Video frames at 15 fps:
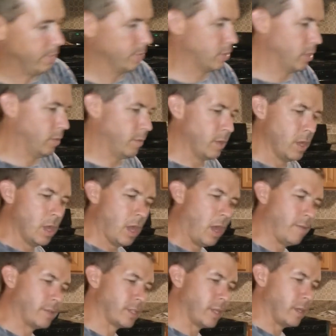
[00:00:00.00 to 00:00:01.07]
so
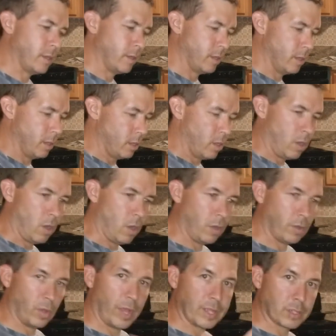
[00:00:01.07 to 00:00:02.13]
obviously all
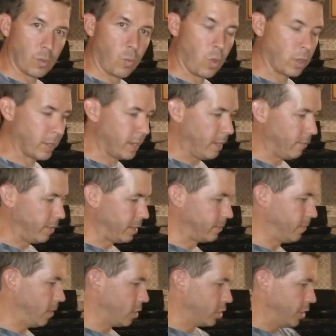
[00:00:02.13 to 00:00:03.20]
the legs are working, everything's
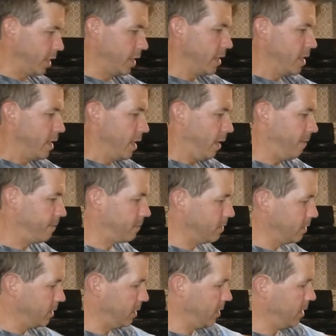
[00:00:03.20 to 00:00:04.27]
functioning.
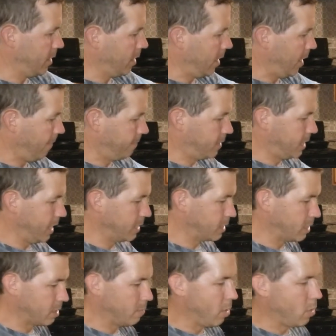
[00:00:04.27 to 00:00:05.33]
I've, I've
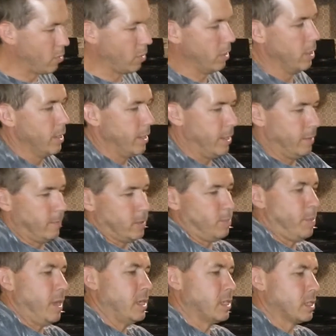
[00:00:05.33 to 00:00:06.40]
tested the motor, it
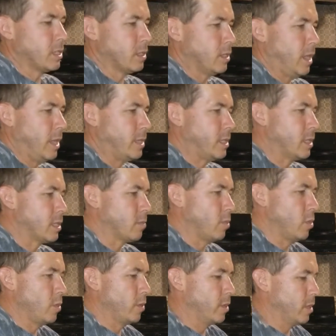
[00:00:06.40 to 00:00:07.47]
spins nice and
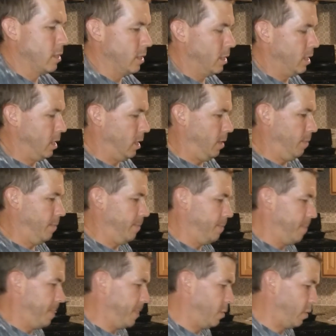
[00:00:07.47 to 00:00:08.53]
smooth. Um,
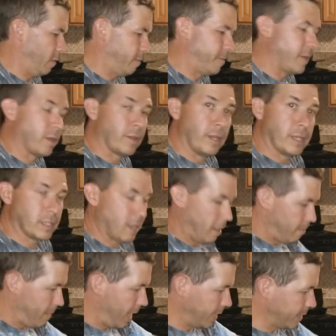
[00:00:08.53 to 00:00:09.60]
you can feel that it's got a
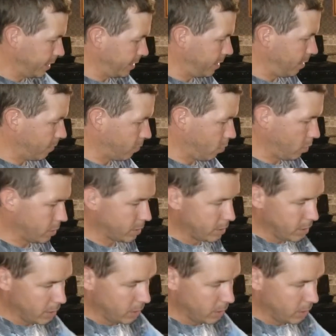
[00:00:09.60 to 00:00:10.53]
magnet in there, of course.